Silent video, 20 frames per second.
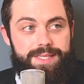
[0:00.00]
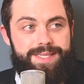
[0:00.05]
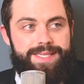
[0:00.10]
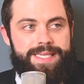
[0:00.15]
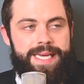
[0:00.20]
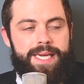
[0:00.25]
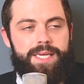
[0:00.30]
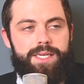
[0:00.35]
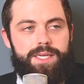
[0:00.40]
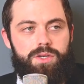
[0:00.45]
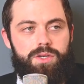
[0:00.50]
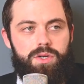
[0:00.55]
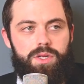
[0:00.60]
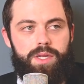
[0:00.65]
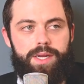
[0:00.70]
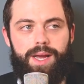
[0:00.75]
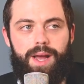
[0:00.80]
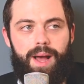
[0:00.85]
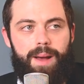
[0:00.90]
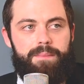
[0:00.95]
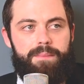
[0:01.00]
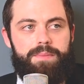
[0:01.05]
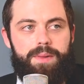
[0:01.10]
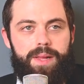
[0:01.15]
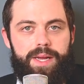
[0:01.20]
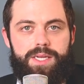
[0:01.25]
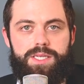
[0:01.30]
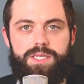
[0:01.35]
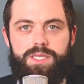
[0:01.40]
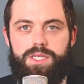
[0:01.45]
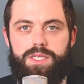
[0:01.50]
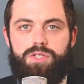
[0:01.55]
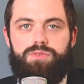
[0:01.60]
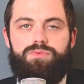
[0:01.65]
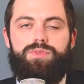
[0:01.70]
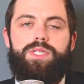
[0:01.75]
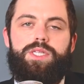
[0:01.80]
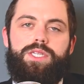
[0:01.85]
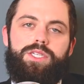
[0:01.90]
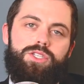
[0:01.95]
technical and complex doesn't
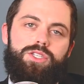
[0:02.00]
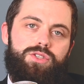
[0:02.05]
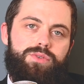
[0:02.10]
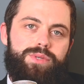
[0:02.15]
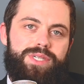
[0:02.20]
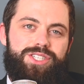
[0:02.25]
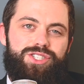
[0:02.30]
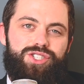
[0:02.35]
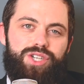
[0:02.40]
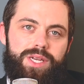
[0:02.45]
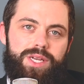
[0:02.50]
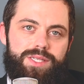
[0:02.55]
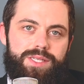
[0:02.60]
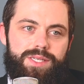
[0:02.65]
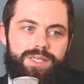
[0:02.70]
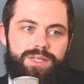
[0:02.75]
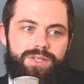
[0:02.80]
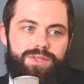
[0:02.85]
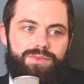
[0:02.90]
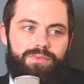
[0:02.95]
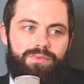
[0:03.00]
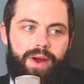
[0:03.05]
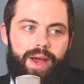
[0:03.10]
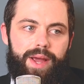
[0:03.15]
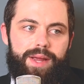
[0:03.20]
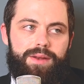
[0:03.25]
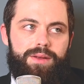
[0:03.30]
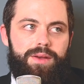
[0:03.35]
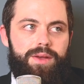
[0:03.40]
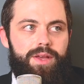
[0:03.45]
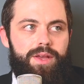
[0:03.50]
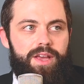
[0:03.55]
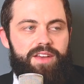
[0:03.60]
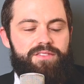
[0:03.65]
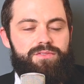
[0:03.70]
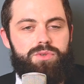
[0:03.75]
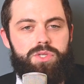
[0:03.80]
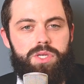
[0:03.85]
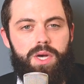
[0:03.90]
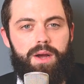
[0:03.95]
really do it justice, right?
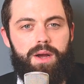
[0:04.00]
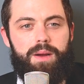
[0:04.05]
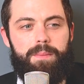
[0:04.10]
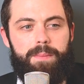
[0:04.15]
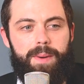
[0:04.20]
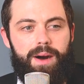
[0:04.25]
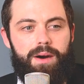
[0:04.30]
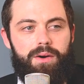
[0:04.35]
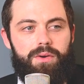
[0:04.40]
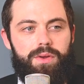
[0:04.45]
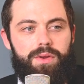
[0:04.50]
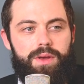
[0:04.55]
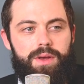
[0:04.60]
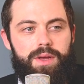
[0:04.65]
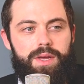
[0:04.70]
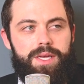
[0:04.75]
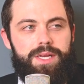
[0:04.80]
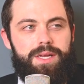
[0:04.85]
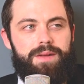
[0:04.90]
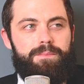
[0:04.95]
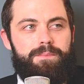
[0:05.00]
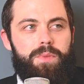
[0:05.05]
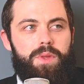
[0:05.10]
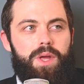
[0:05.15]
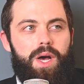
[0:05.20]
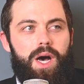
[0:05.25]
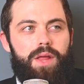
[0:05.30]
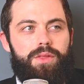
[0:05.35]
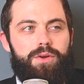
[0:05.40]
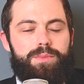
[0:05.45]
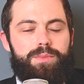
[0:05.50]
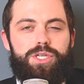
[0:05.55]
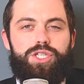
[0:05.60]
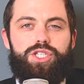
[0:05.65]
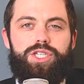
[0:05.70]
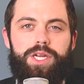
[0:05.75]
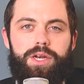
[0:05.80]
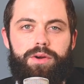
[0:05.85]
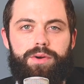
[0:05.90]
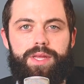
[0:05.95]
If you talk about other
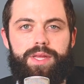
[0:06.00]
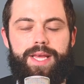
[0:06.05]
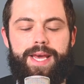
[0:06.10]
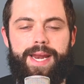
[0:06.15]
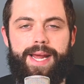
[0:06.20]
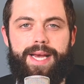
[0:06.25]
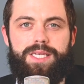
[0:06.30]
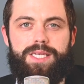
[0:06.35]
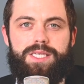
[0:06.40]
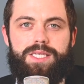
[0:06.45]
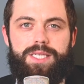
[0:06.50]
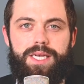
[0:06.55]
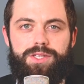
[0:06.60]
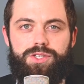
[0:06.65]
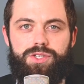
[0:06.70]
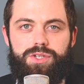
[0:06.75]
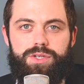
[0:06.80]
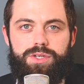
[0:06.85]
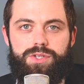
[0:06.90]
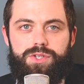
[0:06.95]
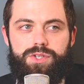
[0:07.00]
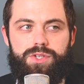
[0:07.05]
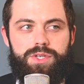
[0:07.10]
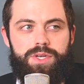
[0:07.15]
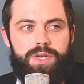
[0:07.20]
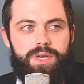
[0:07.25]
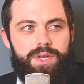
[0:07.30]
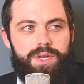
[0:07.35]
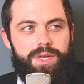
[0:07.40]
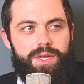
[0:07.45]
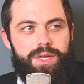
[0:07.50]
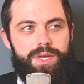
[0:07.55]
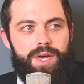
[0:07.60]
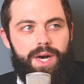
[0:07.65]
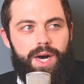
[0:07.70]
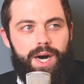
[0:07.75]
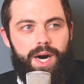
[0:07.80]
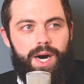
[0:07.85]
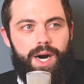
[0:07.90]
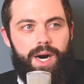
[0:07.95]
machinery that has sensors,
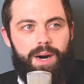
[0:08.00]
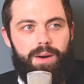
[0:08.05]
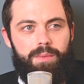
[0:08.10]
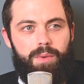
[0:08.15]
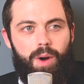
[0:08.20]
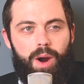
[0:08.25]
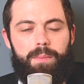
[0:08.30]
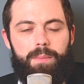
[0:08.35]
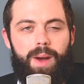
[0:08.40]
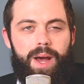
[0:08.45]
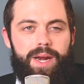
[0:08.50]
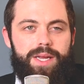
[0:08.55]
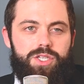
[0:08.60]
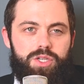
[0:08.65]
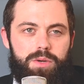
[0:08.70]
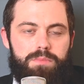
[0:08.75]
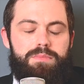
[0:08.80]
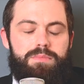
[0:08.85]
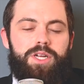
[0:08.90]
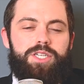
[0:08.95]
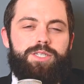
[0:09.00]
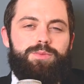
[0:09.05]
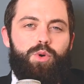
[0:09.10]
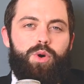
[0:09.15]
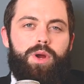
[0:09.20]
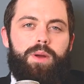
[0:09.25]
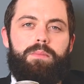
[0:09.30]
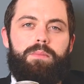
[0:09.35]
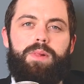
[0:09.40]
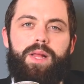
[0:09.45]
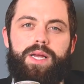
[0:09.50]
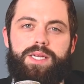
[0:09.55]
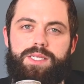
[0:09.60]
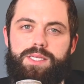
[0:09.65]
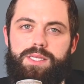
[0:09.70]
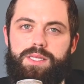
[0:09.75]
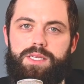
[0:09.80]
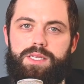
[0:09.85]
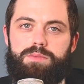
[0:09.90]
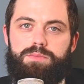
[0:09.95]
our bodies are much more complex
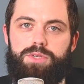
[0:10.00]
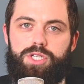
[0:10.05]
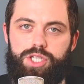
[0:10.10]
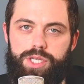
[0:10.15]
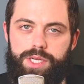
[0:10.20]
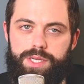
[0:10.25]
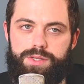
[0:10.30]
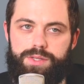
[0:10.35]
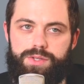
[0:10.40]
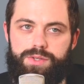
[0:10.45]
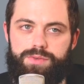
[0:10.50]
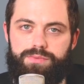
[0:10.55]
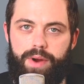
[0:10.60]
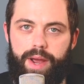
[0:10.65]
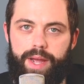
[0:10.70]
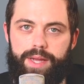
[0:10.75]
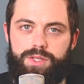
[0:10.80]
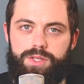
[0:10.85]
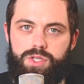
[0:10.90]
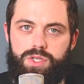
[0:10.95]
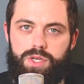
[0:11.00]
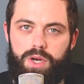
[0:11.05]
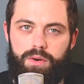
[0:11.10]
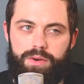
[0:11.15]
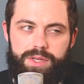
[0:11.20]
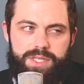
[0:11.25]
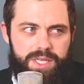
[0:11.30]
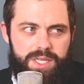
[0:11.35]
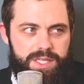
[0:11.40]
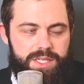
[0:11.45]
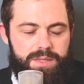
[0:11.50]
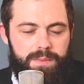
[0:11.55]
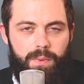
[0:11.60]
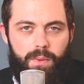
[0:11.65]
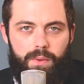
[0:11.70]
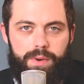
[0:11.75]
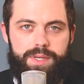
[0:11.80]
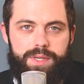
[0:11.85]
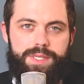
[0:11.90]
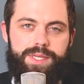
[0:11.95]
than these machines, right? So it's
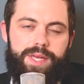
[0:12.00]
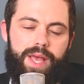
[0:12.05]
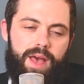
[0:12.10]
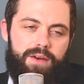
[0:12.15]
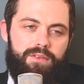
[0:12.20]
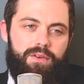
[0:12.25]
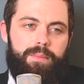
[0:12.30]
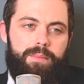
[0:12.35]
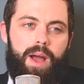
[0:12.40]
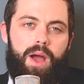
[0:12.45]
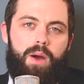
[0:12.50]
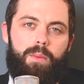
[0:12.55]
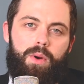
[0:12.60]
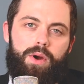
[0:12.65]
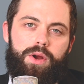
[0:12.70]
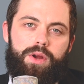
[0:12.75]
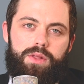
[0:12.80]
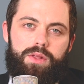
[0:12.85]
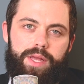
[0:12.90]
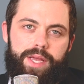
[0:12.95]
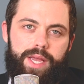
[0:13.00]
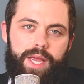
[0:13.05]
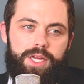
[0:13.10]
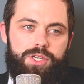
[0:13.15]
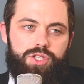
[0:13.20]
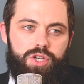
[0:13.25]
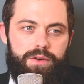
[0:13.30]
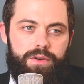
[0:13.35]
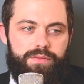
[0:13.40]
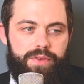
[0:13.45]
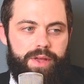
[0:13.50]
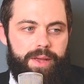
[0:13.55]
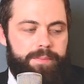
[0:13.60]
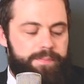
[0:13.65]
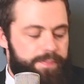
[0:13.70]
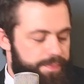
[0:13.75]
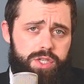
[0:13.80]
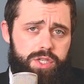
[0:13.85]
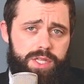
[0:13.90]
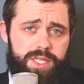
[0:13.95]
important to have a biomarker like HRV.
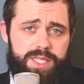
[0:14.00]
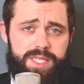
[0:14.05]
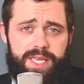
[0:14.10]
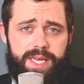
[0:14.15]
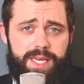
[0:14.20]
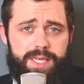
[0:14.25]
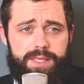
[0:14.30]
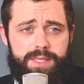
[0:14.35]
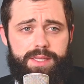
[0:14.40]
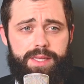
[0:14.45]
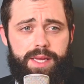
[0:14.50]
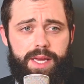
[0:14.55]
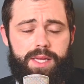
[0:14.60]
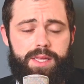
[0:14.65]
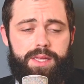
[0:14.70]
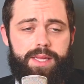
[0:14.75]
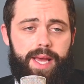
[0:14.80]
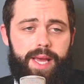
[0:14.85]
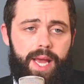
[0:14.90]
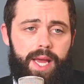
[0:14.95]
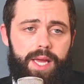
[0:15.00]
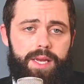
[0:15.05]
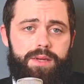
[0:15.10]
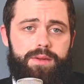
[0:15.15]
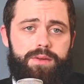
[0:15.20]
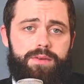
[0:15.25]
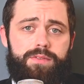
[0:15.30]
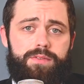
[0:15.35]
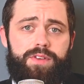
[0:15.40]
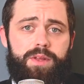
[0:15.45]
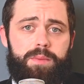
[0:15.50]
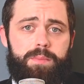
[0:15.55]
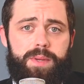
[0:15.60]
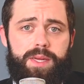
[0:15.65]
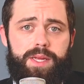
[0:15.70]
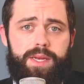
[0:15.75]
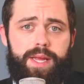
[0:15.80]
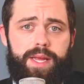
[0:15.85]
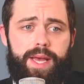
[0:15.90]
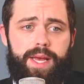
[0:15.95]
So the second thing that
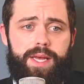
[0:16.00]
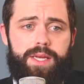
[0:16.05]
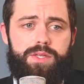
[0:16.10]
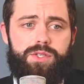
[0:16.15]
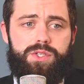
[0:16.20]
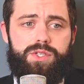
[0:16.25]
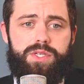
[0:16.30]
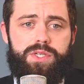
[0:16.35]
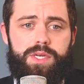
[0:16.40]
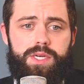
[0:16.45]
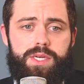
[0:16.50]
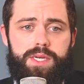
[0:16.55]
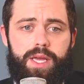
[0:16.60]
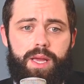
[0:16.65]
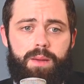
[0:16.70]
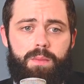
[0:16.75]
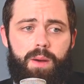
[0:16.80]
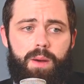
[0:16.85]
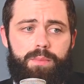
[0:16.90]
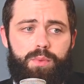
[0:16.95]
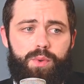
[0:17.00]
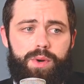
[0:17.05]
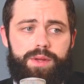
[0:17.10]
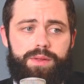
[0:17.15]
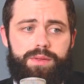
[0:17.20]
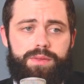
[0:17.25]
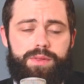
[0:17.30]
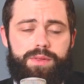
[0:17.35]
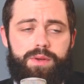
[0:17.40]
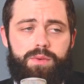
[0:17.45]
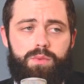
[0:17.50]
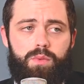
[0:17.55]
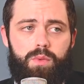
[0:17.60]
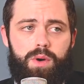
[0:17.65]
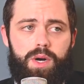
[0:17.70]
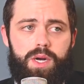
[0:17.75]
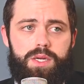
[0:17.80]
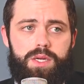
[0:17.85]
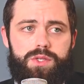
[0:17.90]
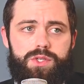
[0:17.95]
Fitbit has came up with
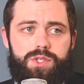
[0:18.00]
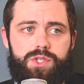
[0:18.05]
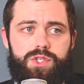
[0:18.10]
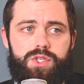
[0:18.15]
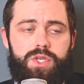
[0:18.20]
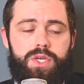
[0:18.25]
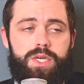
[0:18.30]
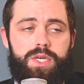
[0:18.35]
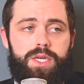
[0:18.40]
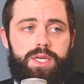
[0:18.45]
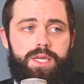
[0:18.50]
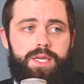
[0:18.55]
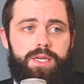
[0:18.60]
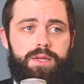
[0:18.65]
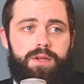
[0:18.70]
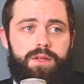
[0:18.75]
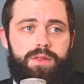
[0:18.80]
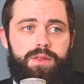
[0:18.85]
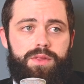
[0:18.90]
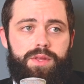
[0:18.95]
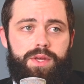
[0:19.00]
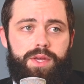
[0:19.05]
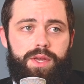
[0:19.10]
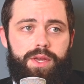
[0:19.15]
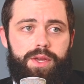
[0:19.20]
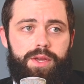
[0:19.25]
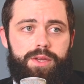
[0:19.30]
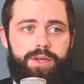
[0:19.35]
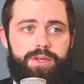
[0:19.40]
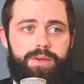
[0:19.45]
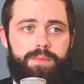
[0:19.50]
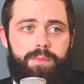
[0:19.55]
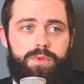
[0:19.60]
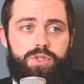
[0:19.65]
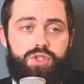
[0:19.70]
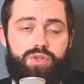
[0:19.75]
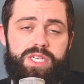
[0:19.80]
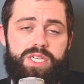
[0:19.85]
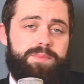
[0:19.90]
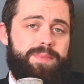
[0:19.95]
was the
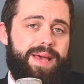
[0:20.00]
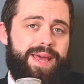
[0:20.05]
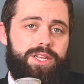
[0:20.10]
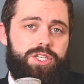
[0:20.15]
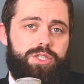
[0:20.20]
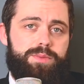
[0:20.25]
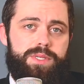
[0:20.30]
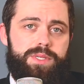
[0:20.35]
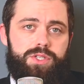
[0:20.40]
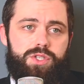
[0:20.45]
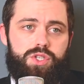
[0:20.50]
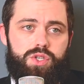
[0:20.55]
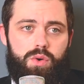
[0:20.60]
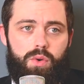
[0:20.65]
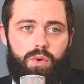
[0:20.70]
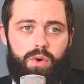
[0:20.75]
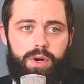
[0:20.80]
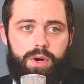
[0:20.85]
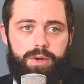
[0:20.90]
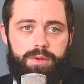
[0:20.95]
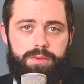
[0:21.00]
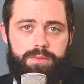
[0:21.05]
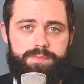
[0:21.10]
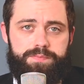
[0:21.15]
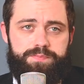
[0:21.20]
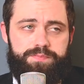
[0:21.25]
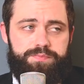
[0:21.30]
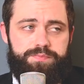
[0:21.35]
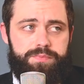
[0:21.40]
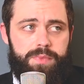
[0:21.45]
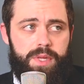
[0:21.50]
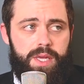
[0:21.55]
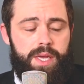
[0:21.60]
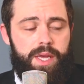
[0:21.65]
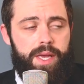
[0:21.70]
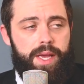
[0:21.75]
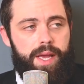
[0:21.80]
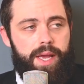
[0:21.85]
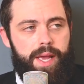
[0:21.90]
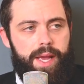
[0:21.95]
stress management score.
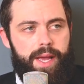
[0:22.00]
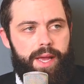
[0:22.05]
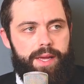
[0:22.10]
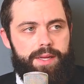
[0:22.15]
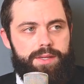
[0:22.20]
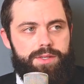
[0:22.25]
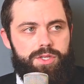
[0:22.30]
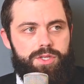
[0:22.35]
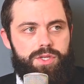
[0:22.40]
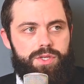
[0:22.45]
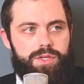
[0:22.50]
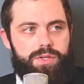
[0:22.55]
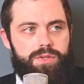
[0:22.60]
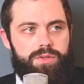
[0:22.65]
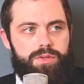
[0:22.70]
And